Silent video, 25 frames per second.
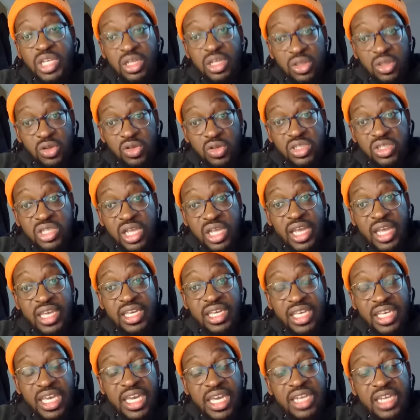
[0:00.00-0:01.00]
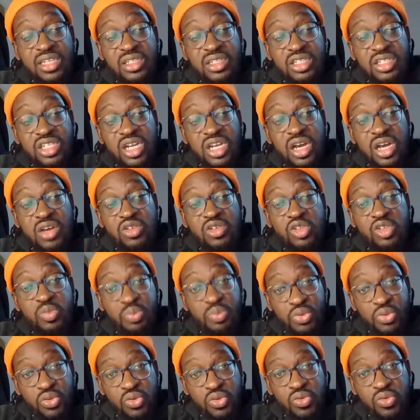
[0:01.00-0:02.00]
it looks like King, Charles,
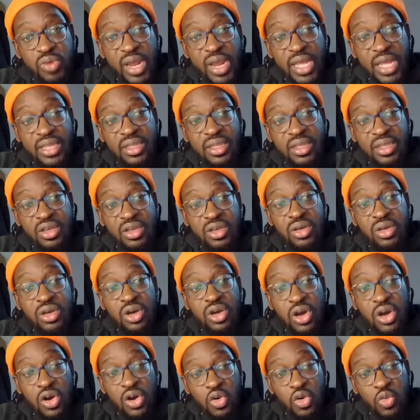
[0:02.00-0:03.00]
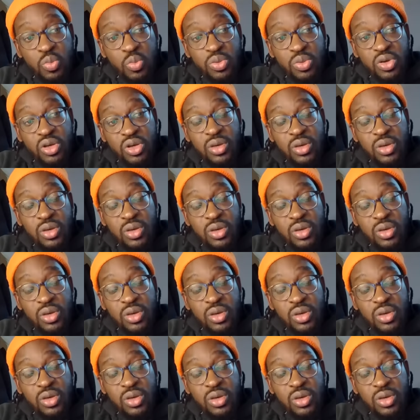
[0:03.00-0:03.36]
Puran, Hope,